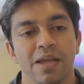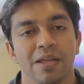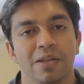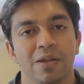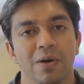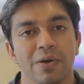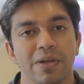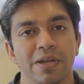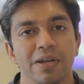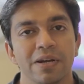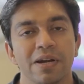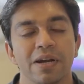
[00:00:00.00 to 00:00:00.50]

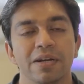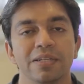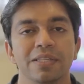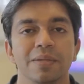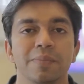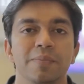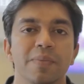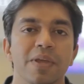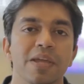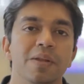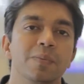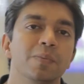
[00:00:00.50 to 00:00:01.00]
Now, here are
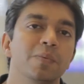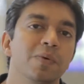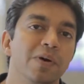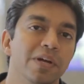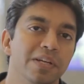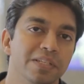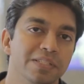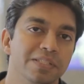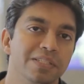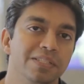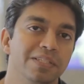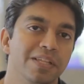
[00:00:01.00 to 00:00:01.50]
the main
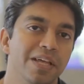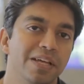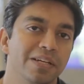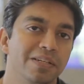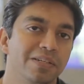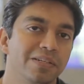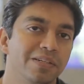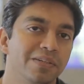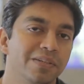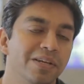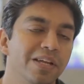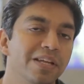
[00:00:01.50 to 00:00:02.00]
points
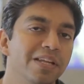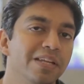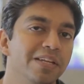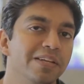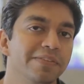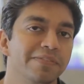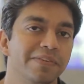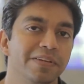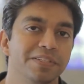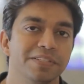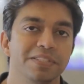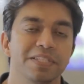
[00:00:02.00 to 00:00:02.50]
that really
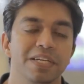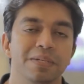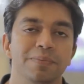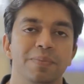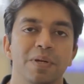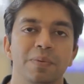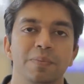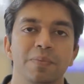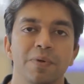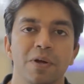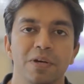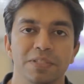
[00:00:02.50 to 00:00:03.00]
differentiate
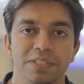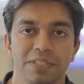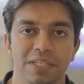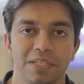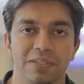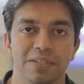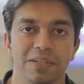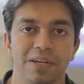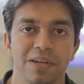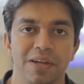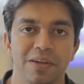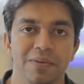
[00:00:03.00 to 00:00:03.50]
my
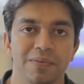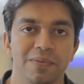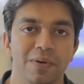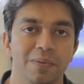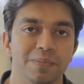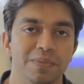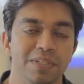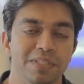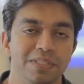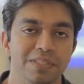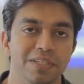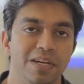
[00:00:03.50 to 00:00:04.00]
project
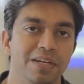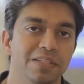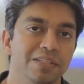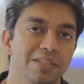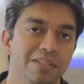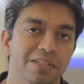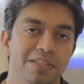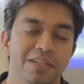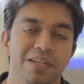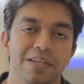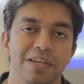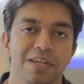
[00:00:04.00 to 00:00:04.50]
from these
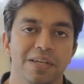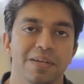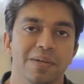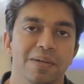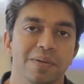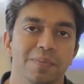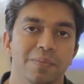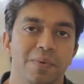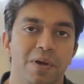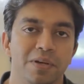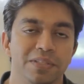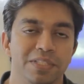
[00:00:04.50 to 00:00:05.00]
other
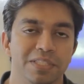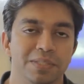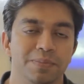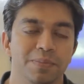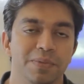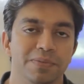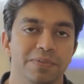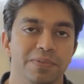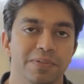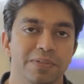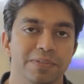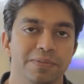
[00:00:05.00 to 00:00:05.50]
projects
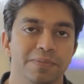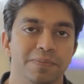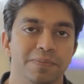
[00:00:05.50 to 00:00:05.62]
before.